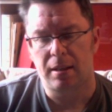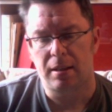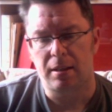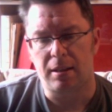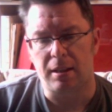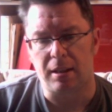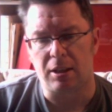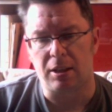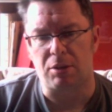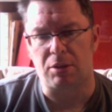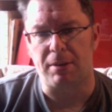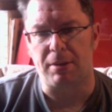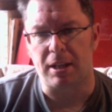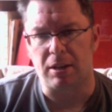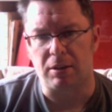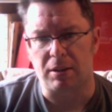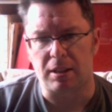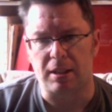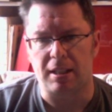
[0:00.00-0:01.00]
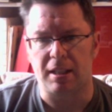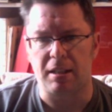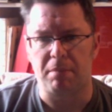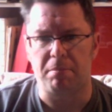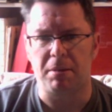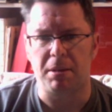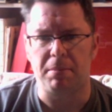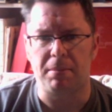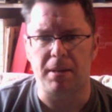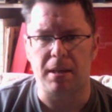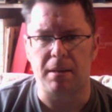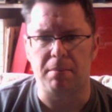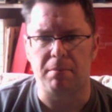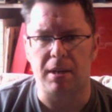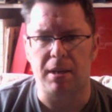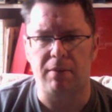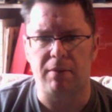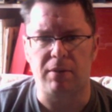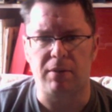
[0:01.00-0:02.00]
Arduino to send the ppm
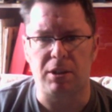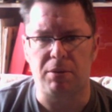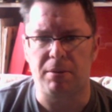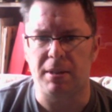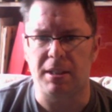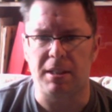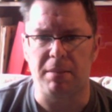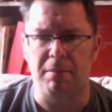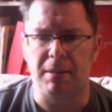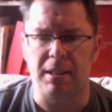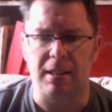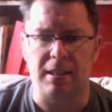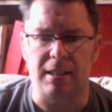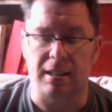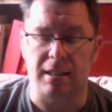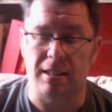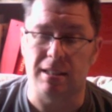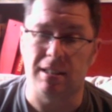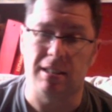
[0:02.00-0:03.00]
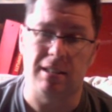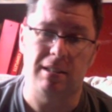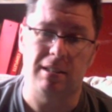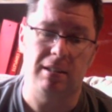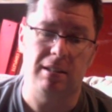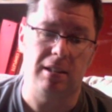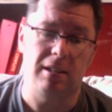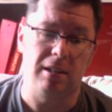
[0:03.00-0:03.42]
every 20 milliseconds.